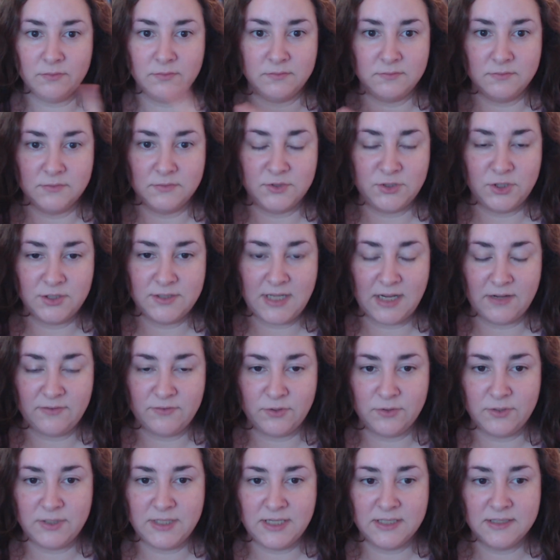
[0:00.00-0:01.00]
just after
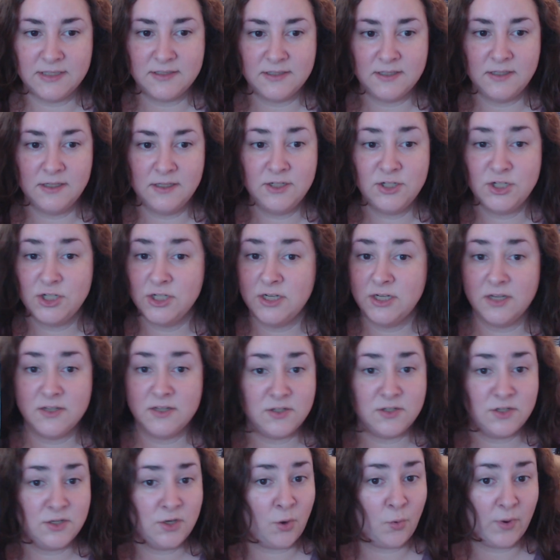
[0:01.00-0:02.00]
the incident. She
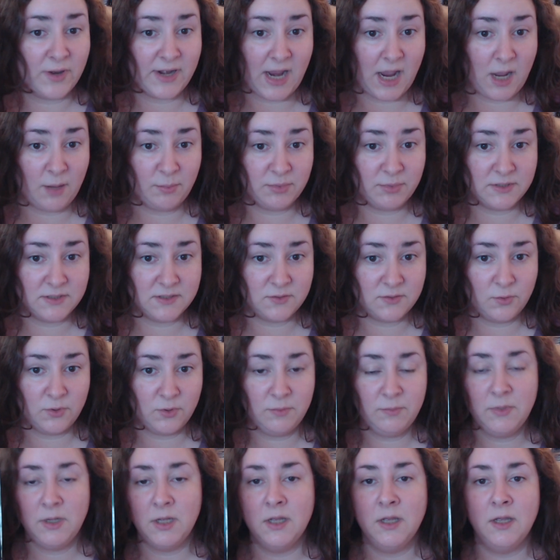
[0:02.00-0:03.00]
doesn't know what happened to him.
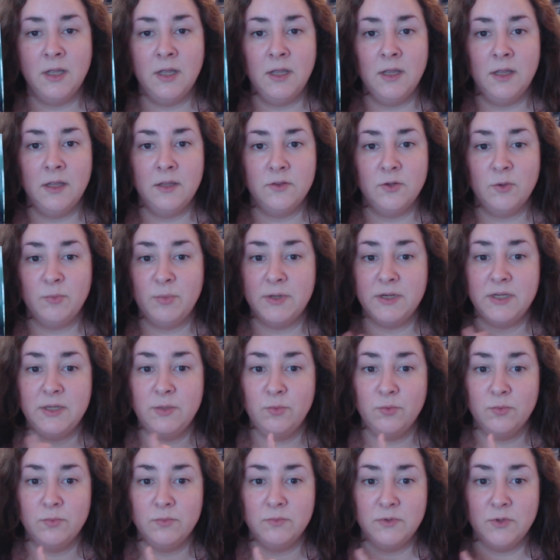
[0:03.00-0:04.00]

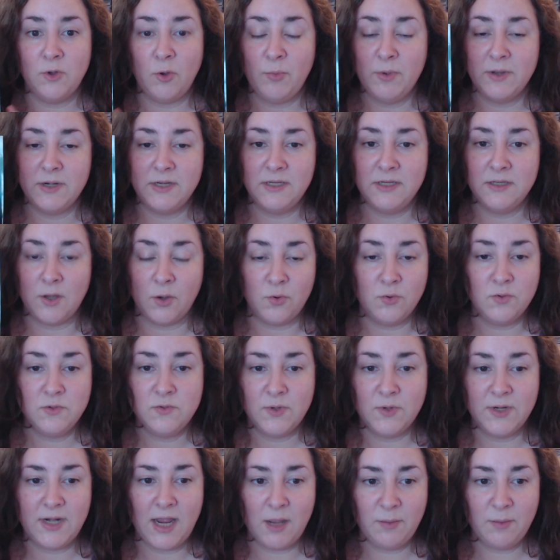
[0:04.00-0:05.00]
Nobody knows
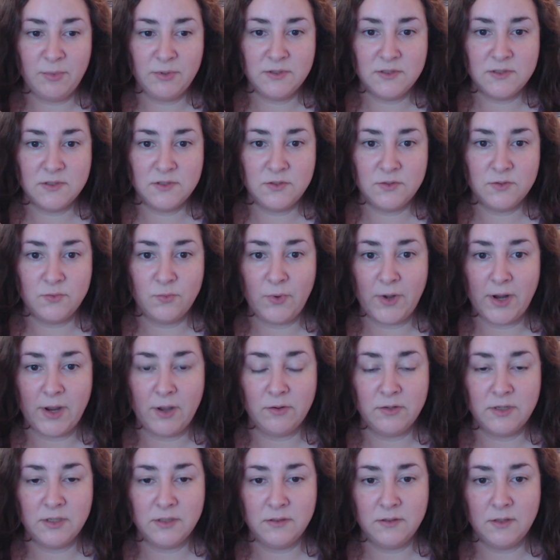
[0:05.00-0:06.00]
what happens to
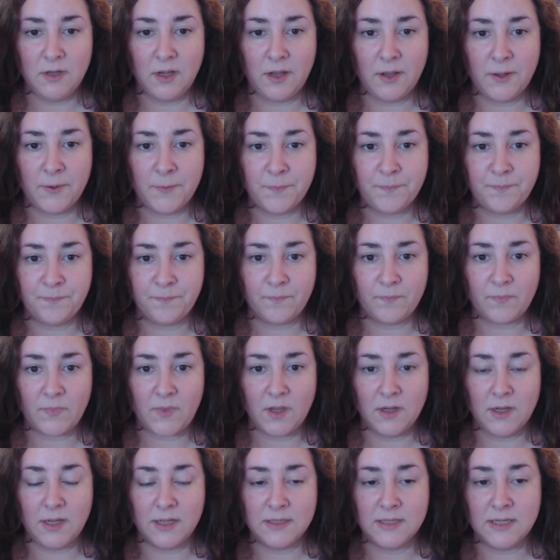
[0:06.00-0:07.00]
Raoden.
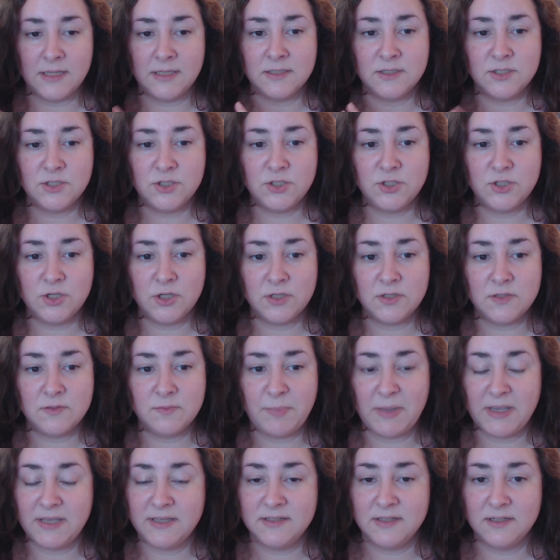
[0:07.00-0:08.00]
And then just
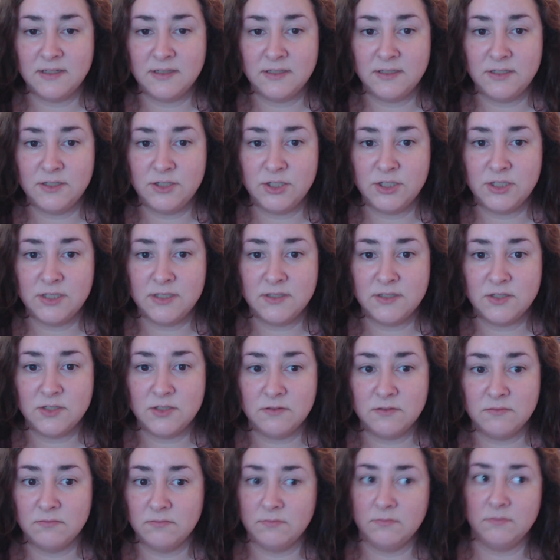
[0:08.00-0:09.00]
basically she's
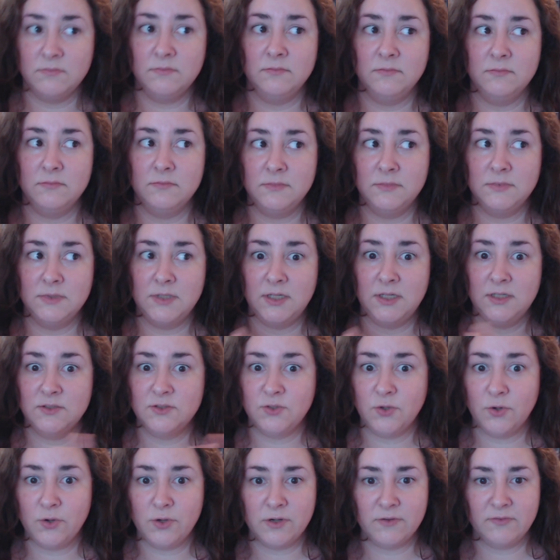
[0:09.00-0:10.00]

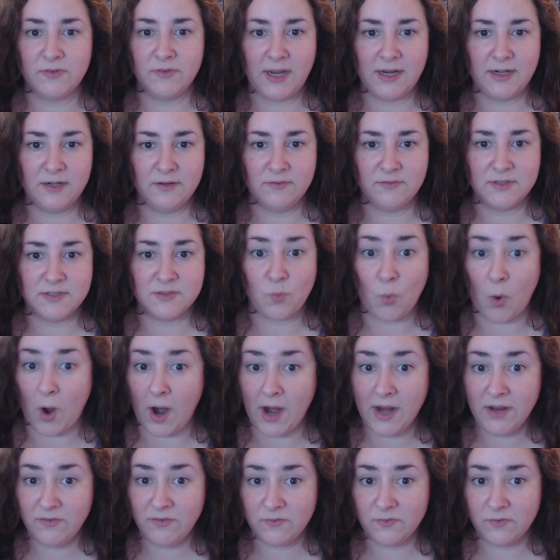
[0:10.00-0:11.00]
sort of kind of his
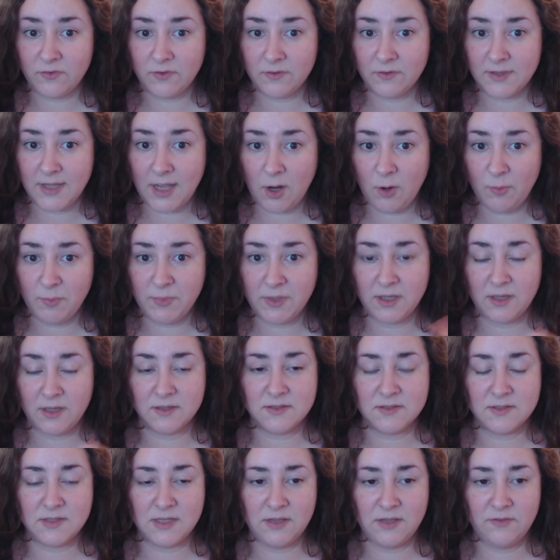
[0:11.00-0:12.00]
wife now,
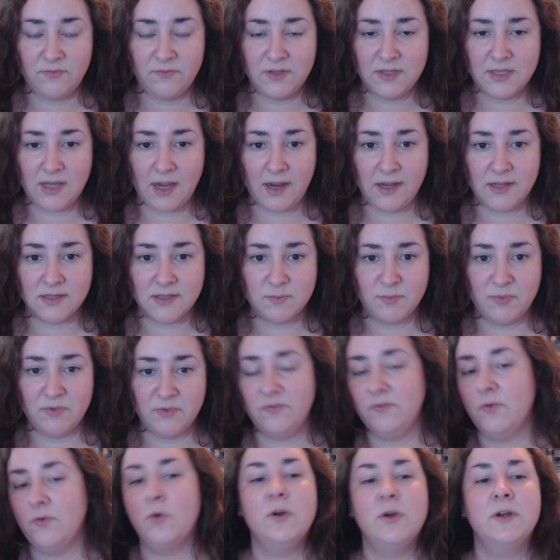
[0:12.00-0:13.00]
because if he dies
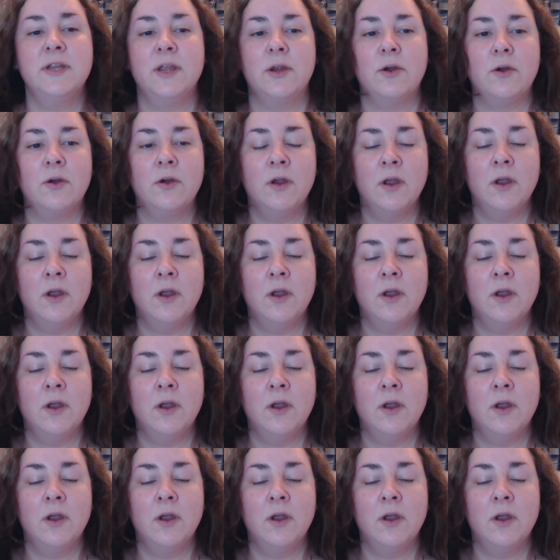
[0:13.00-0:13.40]
before they're